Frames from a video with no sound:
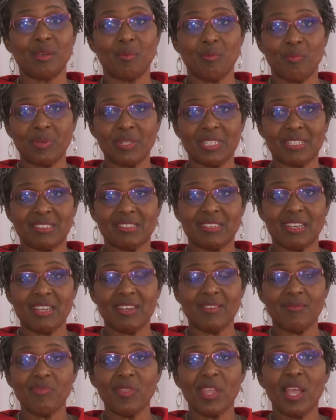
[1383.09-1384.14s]

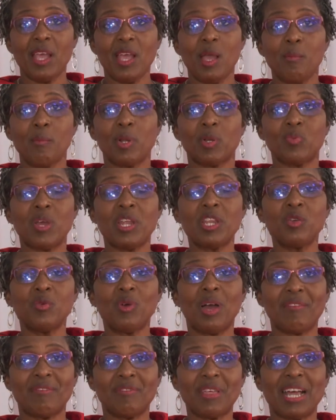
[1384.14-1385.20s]
person, but when you
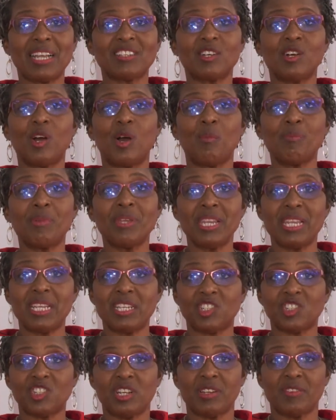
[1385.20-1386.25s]
have that
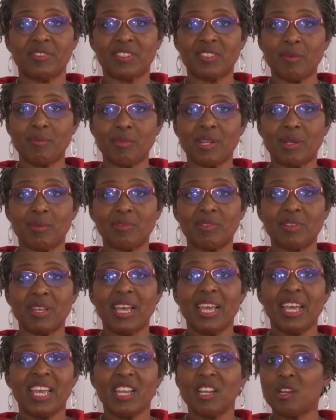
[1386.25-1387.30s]
combination of symptoms,
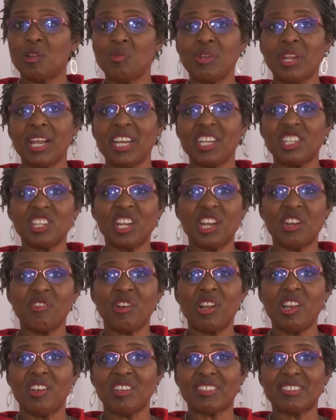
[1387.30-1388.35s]
including a
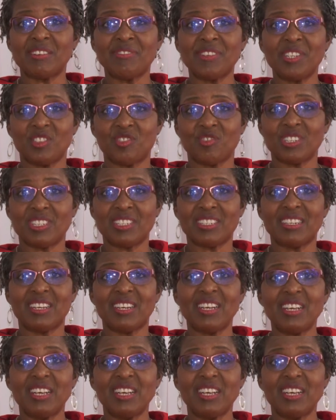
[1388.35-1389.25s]
general loss of interest,